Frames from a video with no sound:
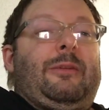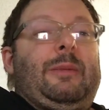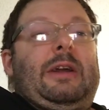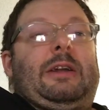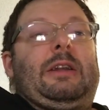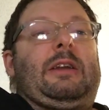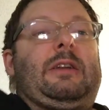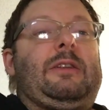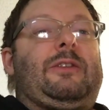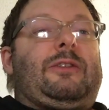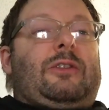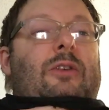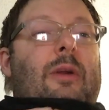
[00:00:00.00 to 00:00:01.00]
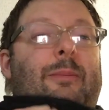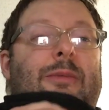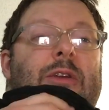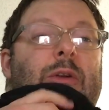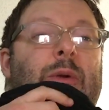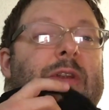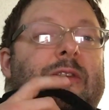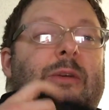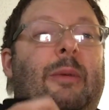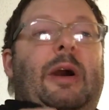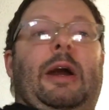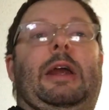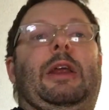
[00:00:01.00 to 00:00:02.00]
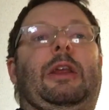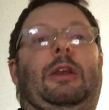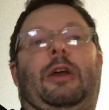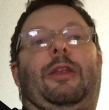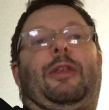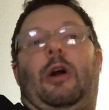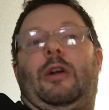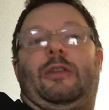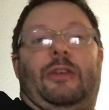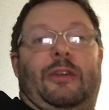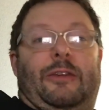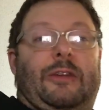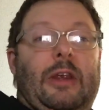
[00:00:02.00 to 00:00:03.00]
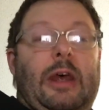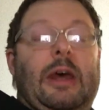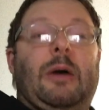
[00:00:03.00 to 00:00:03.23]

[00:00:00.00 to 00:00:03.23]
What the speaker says: I'm not going to conscript you into my catharsis,